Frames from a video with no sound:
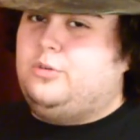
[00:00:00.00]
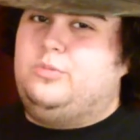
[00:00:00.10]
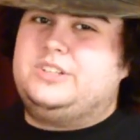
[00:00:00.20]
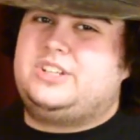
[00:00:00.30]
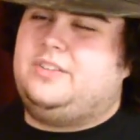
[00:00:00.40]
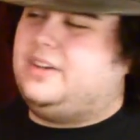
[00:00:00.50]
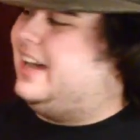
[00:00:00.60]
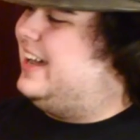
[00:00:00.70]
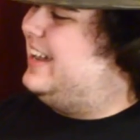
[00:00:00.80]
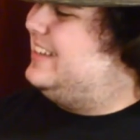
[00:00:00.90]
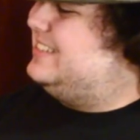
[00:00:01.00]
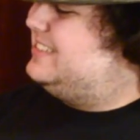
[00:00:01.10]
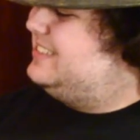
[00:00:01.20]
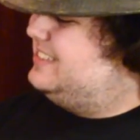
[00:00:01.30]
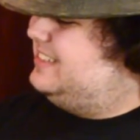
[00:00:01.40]
Wizard of
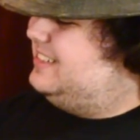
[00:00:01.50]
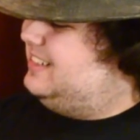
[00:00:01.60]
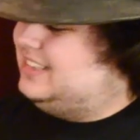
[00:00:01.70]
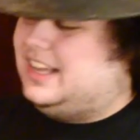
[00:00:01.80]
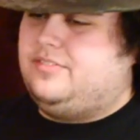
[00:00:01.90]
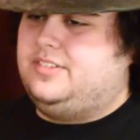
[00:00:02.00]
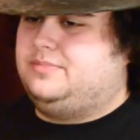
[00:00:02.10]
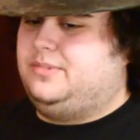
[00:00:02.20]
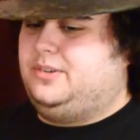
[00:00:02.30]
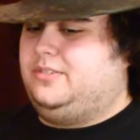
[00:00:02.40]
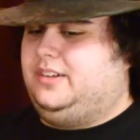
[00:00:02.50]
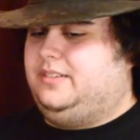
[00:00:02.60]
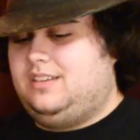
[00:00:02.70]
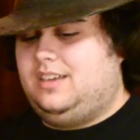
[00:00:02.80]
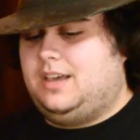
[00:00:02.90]
Oz. Love this
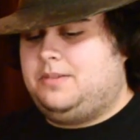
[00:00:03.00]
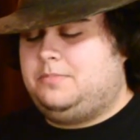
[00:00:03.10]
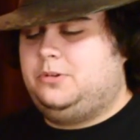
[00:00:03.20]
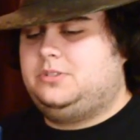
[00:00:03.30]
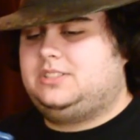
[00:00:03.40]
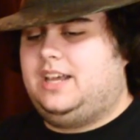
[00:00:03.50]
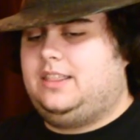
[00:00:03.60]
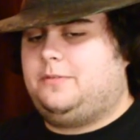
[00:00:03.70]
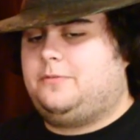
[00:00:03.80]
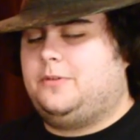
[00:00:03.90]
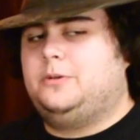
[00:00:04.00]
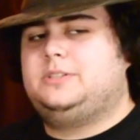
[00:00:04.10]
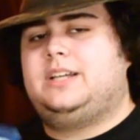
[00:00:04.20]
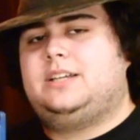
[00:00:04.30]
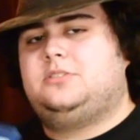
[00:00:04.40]
movie. Yeah, people who said that
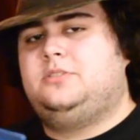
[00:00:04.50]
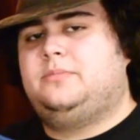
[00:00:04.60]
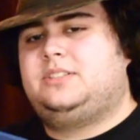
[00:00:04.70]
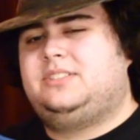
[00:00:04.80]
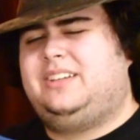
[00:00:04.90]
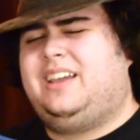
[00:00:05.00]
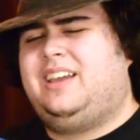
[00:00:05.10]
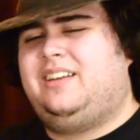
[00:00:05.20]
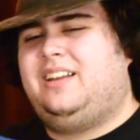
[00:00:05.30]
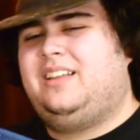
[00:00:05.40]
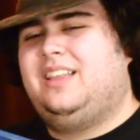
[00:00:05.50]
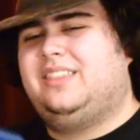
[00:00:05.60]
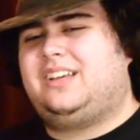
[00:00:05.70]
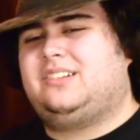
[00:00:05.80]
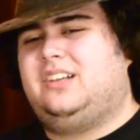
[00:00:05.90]
Frozen has too much singing in it,
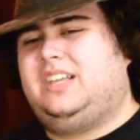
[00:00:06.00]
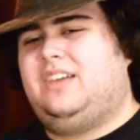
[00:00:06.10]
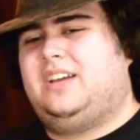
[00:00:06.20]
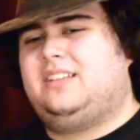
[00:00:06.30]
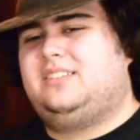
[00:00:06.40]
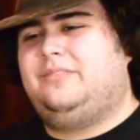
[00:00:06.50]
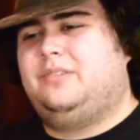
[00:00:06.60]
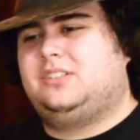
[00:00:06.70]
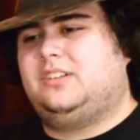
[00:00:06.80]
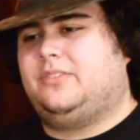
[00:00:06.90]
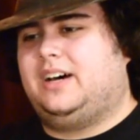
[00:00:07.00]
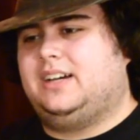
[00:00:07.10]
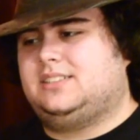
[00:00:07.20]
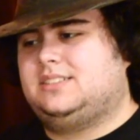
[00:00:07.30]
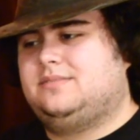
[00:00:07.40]
they clearly have not seen Wizard of
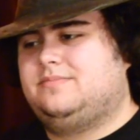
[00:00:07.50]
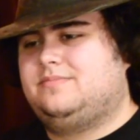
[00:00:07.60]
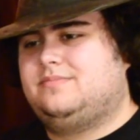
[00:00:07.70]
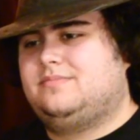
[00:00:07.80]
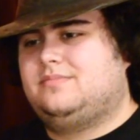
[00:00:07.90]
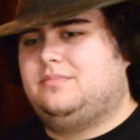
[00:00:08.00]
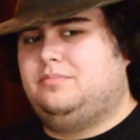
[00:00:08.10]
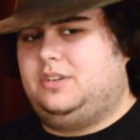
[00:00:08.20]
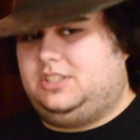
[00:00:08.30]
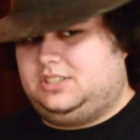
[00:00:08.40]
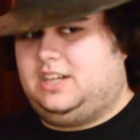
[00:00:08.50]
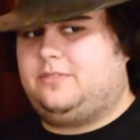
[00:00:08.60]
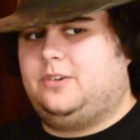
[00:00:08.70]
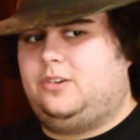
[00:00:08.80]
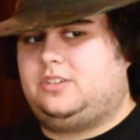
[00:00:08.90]
Oz. But just
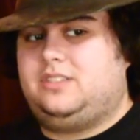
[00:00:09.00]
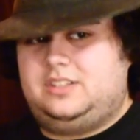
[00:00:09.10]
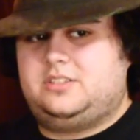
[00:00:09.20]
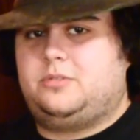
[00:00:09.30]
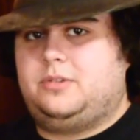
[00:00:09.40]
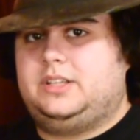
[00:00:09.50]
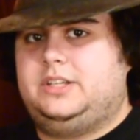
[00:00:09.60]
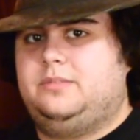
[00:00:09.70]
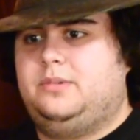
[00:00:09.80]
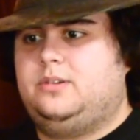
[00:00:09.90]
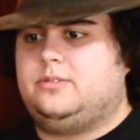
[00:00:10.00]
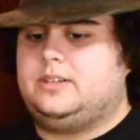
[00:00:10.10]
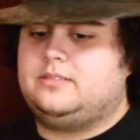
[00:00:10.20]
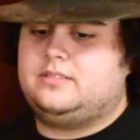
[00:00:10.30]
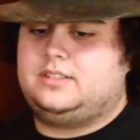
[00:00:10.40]
like Frozen, this is a really good
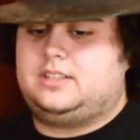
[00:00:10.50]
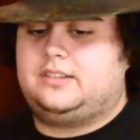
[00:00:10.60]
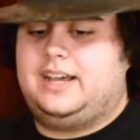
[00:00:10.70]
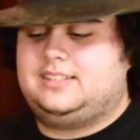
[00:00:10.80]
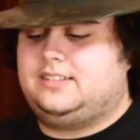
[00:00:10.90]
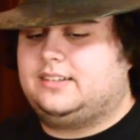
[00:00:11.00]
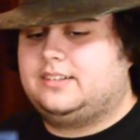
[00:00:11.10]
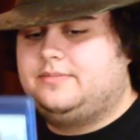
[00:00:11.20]
movie. It's a classic.